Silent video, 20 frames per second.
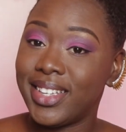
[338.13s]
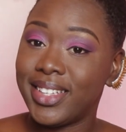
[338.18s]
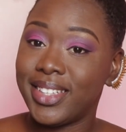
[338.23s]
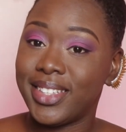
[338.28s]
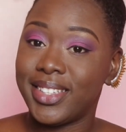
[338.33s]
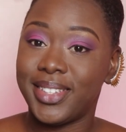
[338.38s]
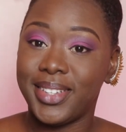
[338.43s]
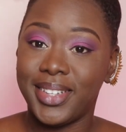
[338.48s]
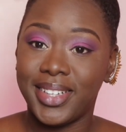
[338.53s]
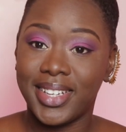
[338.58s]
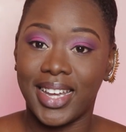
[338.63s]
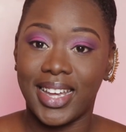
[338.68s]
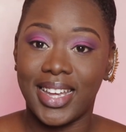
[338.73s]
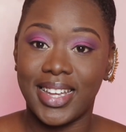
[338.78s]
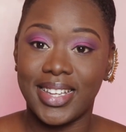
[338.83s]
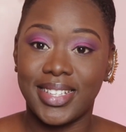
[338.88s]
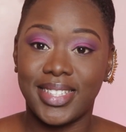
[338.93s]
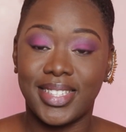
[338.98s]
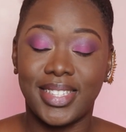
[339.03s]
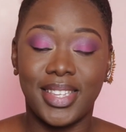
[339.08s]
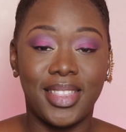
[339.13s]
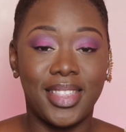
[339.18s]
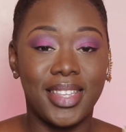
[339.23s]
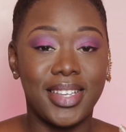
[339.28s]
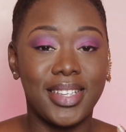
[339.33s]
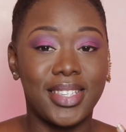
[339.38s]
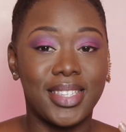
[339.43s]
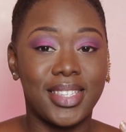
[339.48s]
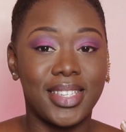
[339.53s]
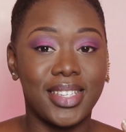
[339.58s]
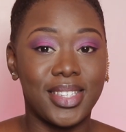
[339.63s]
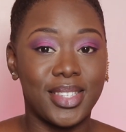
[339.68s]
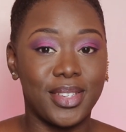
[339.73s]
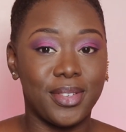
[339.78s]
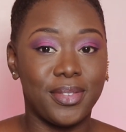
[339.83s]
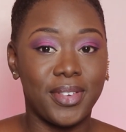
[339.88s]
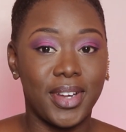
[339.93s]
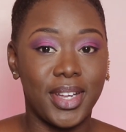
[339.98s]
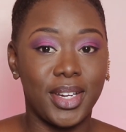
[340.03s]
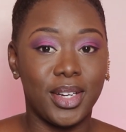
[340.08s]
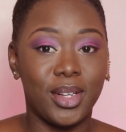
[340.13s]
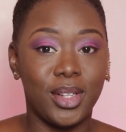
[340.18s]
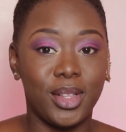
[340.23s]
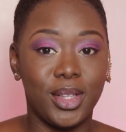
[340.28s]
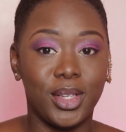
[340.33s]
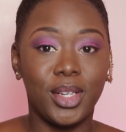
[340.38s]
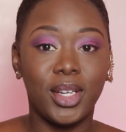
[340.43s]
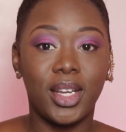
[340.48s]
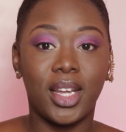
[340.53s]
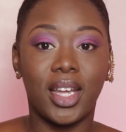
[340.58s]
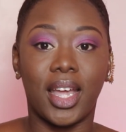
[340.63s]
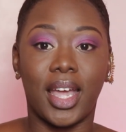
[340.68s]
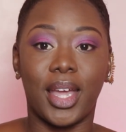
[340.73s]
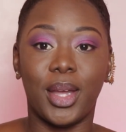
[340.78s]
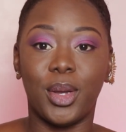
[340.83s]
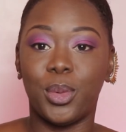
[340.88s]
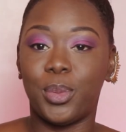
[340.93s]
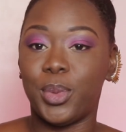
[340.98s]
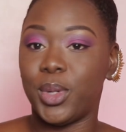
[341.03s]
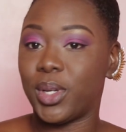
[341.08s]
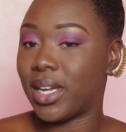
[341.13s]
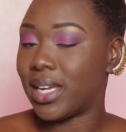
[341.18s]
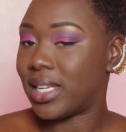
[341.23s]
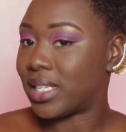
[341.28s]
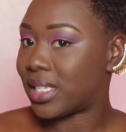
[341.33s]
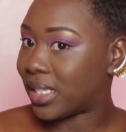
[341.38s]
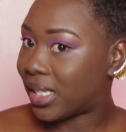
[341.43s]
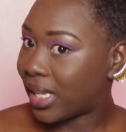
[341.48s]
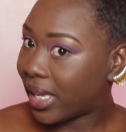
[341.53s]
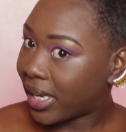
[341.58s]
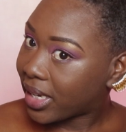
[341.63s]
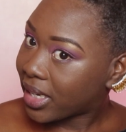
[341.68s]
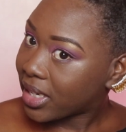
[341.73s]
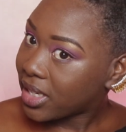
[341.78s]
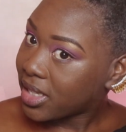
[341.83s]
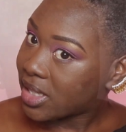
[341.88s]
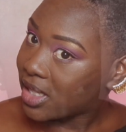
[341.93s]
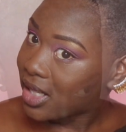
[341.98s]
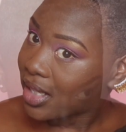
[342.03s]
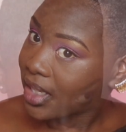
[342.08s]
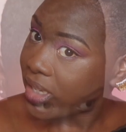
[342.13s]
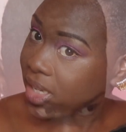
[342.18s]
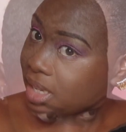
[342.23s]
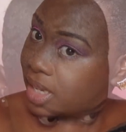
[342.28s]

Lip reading: So yeah guys, this is the final look. I hope you guys like it.